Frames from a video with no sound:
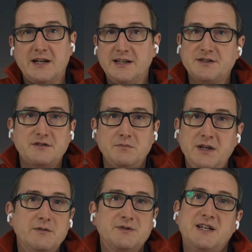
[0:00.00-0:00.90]
at least
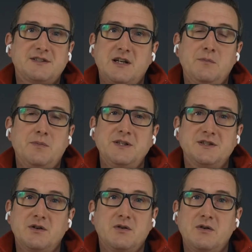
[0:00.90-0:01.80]
medium-sized
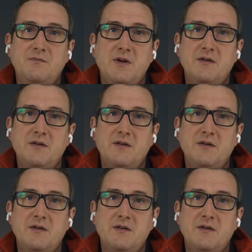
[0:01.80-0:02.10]
companies so